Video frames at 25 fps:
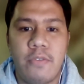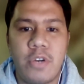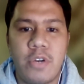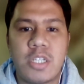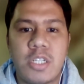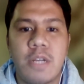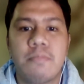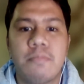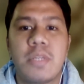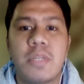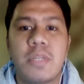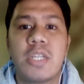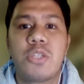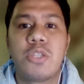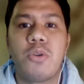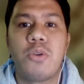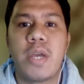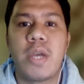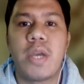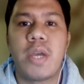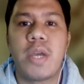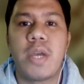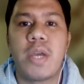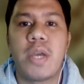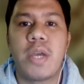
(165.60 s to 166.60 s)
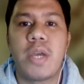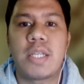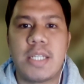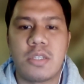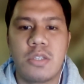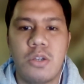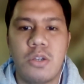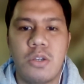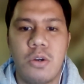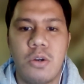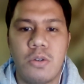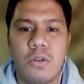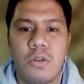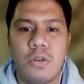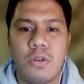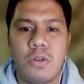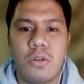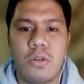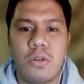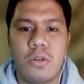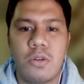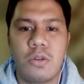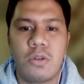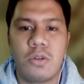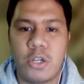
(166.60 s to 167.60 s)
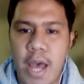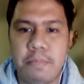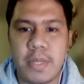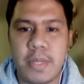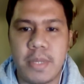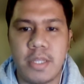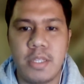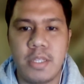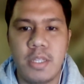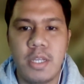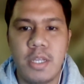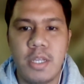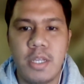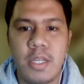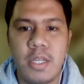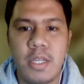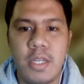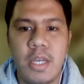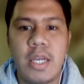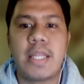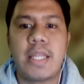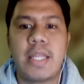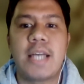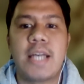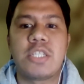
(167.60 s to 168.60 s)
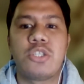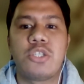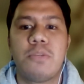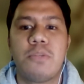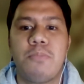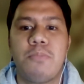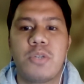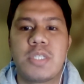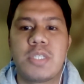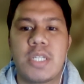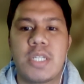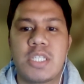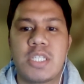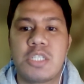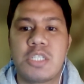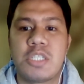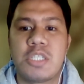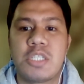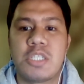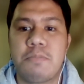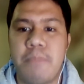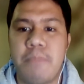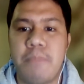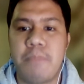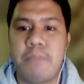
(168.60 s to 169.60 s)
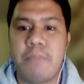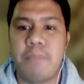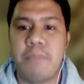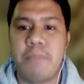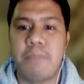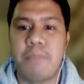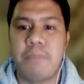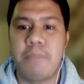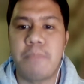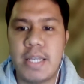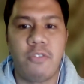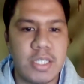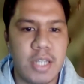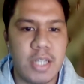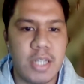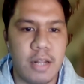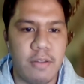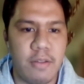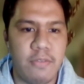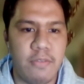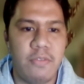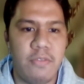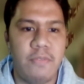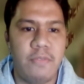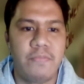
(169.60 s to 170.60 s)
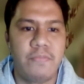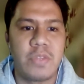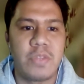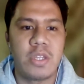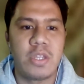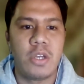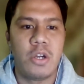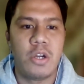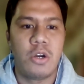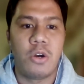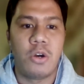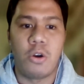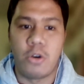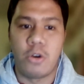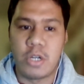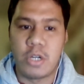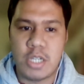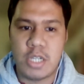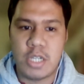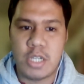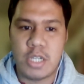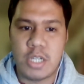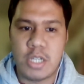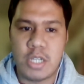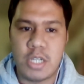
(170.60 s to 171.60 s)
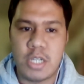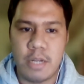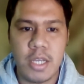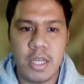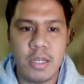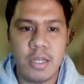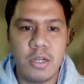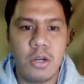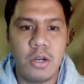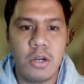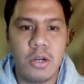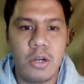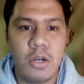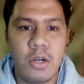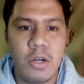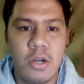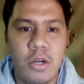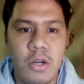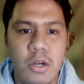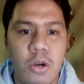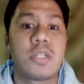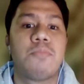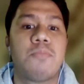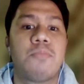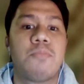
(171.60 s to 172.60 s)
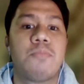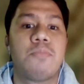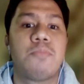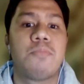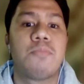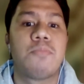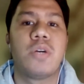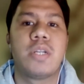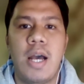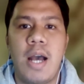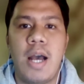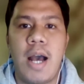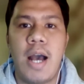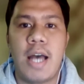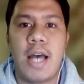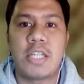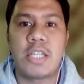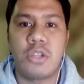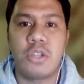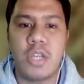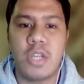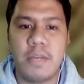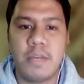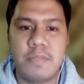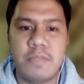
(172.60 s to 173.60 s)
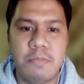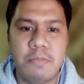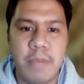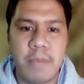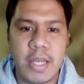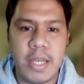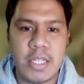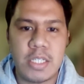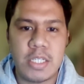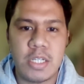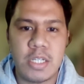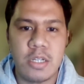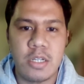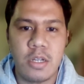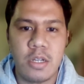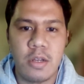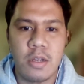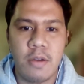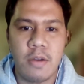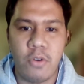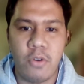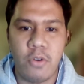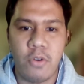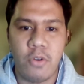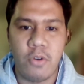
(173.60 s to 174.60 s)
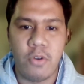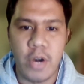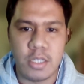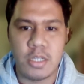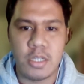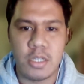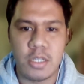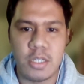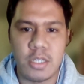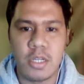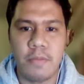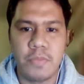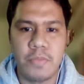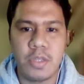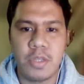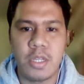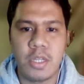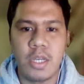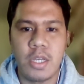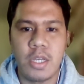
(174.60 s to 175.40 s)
For something to exist or to happen, it has to possess space for itself, or something or someone has to give space for it.